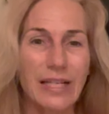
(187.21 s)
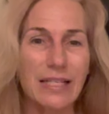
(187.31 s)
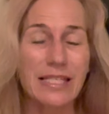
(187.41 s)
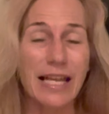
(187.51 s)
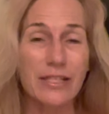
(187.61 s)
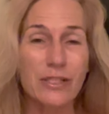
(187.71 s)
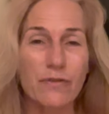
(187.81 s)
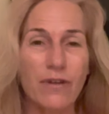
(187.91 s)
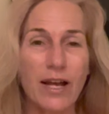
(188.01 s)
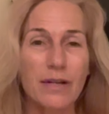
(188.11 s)

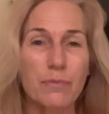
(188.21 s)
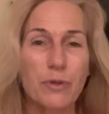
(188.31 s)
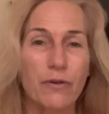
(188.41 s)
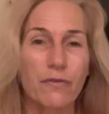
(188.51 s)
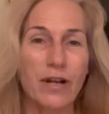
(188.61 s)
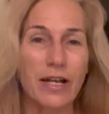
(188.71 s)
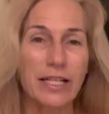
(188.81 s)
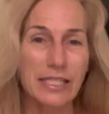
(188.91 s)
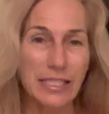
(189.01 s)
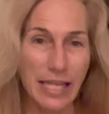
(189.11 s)
sanctify, purify,
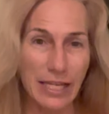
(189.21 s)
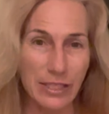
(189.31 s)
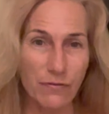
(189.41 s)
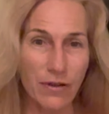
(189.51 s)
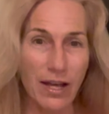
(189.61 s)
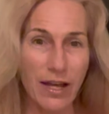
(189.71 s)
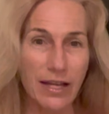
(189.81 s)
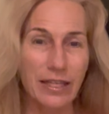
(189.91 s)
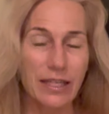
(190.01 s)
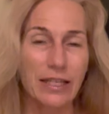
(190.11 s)
and
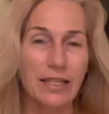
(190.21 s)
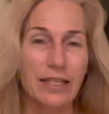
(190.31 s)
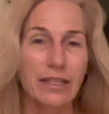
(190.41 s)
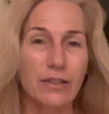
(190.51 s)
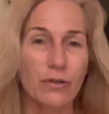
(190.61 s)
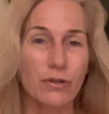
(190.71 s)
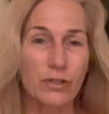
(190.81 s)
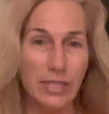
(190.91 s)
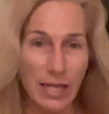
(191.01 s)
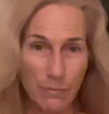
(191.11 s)
sanctify your
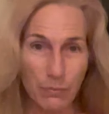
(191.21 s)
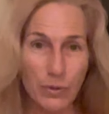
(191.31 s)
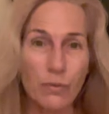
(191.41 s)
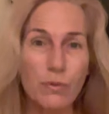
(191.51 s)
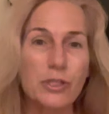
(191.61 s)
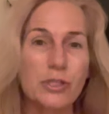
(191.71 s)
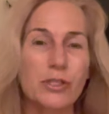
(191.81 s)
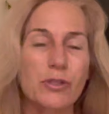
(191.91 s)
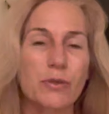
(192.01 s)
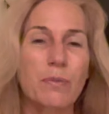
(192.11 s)
temple, which
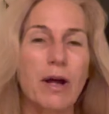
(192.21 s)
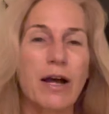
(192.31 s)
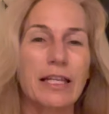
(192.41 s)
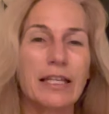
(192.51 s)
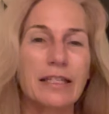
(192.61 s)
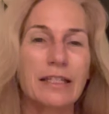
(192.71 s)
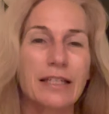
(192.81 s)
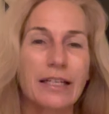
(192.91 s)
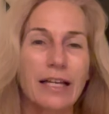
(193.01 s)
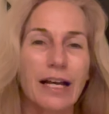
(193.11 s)
is your body.
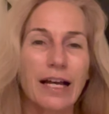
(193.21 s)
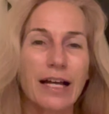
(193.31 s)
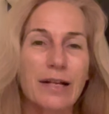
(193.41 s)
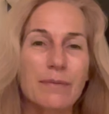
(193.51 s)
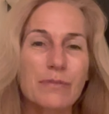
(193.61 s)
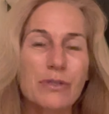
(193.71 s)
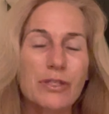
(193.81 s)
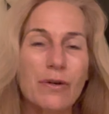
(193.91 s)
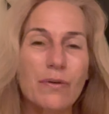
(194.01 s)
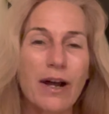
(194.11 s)
Um,
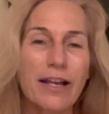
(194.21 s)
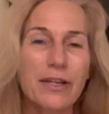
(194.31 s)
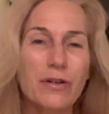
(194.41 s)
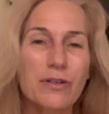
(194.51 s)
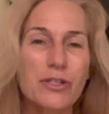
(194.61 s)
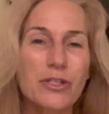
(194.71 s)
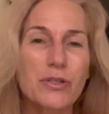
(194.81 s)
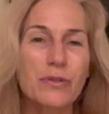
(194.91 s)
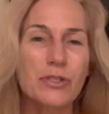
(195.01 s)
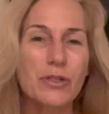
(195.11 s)
so I encourage
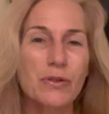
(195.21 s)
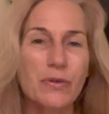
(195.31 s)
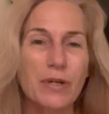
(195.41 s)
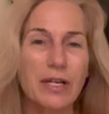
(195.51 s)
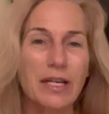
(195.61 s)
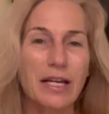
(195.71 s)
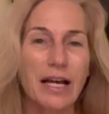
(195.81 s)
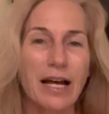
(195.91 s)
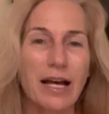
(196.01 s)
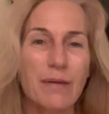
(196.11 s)
you to
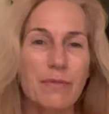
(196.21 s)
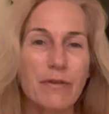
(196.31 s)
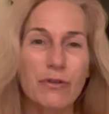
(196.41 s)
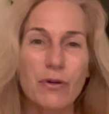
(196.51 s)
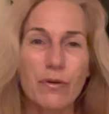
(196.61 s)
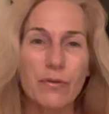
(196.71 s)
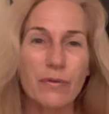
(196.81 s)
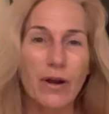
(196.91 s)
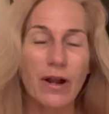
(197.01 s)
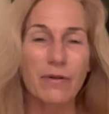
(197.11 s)
um, if you don't,
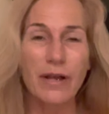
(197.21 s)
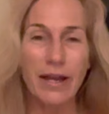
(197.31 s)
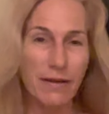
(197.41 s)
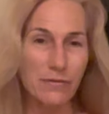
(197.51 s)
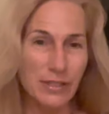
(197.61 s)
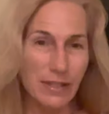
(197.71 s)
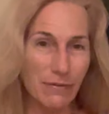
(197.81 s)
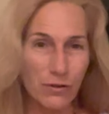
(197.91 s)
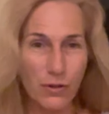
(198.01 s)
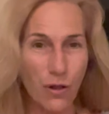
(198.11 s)
I have
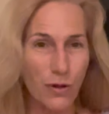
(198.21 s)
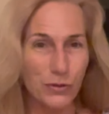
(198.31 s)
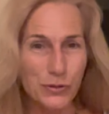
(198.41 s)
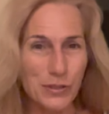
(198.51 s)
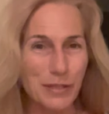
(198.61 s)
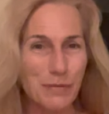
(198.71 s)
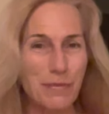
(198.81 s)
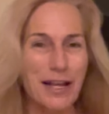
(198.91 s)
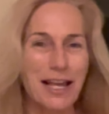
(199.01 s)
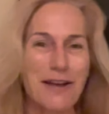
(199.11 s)
several altars in
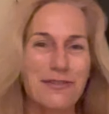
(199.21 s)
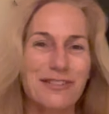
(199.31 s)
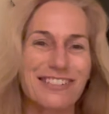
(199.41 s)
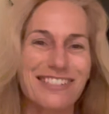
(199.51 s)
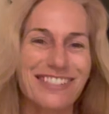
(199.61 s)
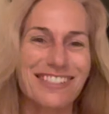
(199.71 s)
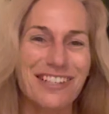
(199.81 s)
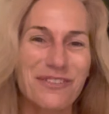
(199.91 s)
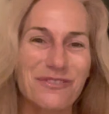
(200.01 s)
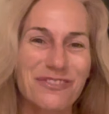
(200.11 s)
my house. I just
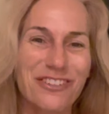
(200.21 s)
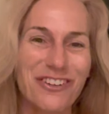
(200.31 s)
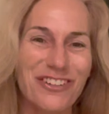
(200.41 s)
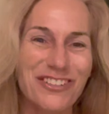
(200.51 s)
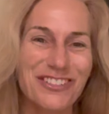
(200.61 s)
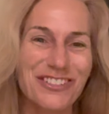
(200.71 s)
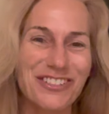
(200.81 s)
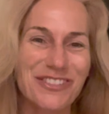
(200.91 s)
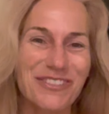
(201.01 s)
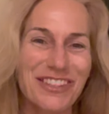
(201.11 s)
love the
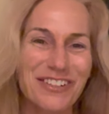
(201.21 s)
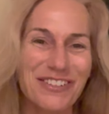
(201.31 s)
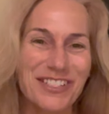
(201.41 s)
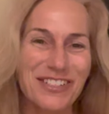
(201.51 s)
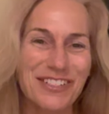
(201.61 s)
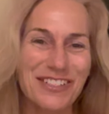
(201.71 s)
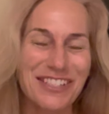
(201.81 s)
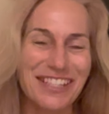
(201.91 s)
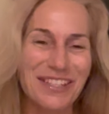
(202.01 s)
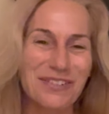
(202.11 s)
altars with the crystals
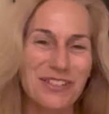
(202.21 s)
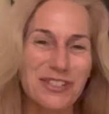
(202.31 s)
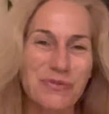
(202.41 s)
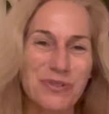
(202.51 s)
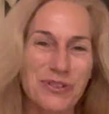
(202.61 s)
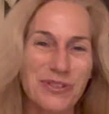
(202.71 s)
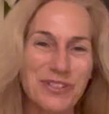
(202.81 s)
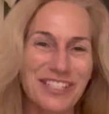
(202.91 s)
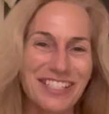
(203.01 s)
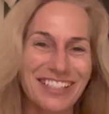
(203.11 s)
and the crystal
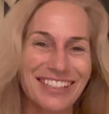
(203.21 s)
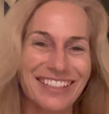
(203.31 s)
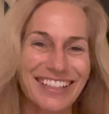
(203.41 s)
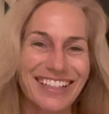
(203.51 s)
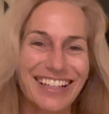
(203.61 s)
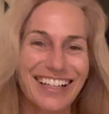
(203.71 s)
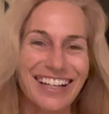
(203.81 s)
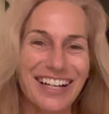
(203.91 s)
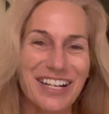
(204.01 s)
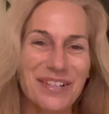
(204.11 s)
bowls and
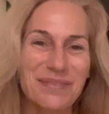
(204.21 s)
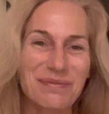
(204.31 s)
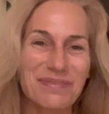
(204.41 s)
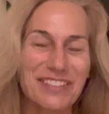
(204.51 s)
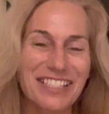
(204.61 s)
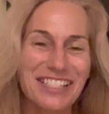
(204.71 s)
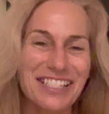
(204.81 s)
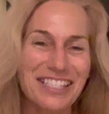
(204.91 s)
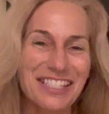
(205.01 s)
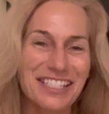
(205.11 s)
um,
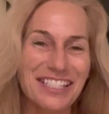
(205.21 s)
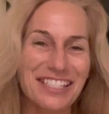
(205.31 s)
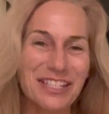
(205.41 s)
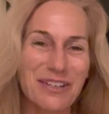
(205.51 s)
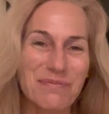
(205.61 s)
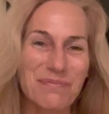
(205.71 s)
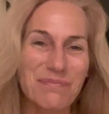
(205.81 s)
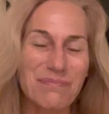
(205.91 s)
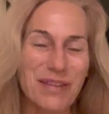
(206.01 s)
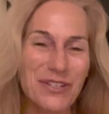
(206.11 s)
just some
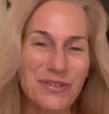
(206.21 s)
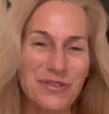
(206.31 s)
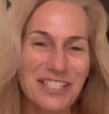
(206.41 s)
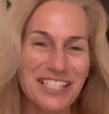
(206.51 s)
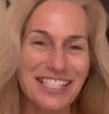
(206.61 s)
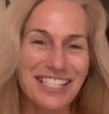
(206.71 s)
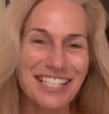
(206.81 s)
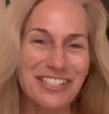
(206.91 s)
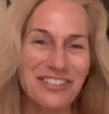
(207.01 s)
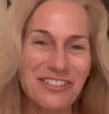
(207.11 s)
mentors and
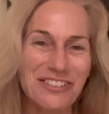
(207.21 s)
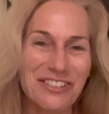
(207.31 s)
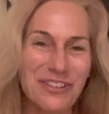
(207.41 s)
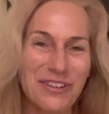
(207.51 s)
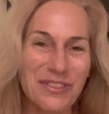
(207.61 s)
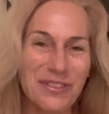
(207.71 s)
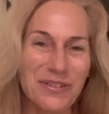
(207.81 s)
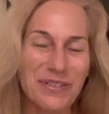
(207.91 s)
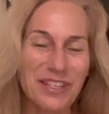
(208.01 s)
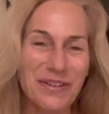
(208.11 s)
teachers along the,
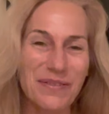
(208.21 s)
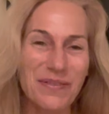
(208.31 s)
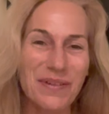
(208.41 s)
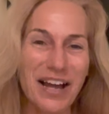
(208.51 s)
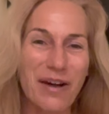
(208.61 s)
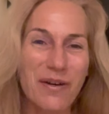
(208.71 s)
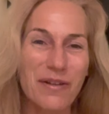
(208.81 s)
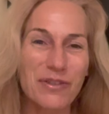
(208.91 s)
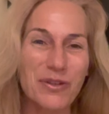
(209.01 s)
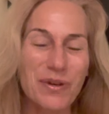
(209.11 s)
you know,
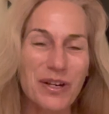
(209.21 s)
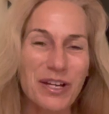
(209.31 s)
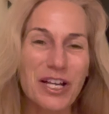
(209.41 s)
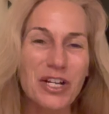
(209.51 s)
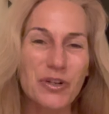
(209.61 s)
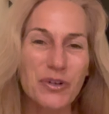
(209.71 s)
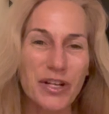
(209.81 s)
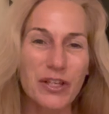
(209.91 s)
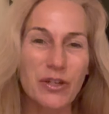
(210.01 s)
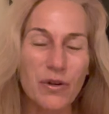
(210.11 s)
however you want to
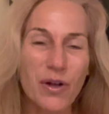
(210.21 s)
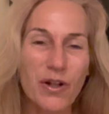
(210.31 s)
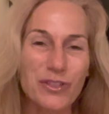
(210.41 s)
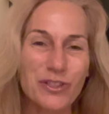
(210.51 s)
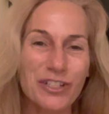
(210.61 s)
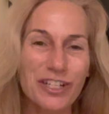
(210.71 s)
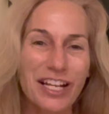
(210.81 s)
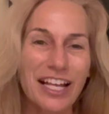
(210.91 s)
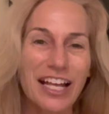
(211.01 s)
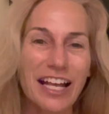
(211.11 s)
create your altar.
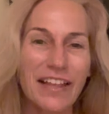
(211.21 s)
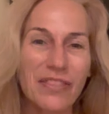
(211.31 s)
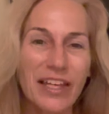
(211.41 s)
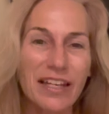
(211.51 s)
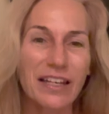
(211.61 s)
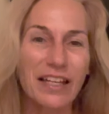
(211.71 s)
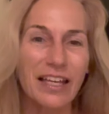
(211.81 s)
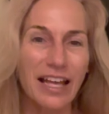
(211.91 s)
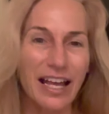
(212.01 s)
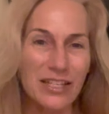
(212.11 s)
And then
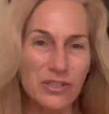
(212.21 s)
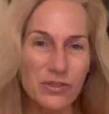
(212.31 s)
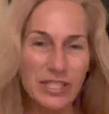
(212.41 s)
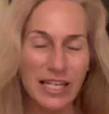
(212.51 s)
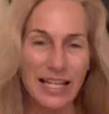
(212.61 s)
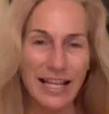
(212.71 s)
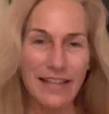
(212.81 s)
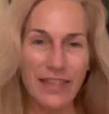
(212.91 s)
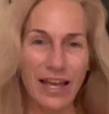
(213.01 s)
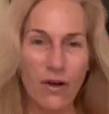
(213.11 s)
as you're sitting
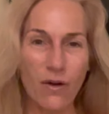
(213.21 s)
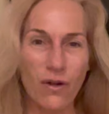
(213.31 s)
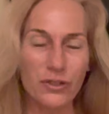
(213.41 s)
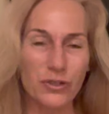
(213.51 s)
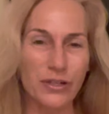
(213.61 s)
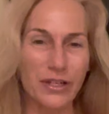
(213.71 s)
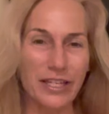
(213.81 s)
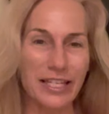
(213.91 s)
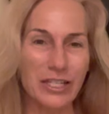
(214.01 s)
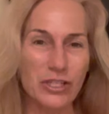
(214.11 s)
at that altar
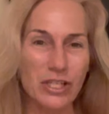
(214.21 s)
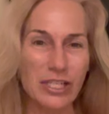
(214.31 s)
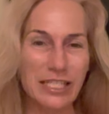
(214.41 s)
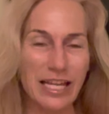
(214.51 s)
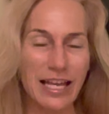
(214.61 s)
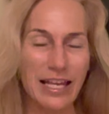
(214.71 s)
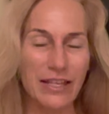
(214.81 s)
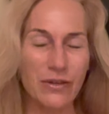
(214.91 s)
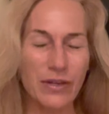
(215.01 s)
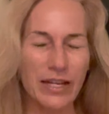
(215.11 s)
each day,
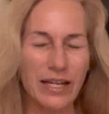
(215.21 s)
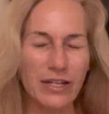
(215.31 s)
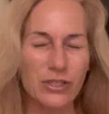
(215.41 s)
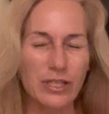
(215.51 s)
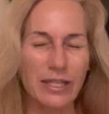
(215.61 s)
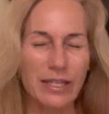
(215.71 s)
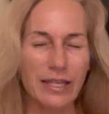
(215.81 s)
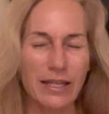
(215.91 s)
you can actually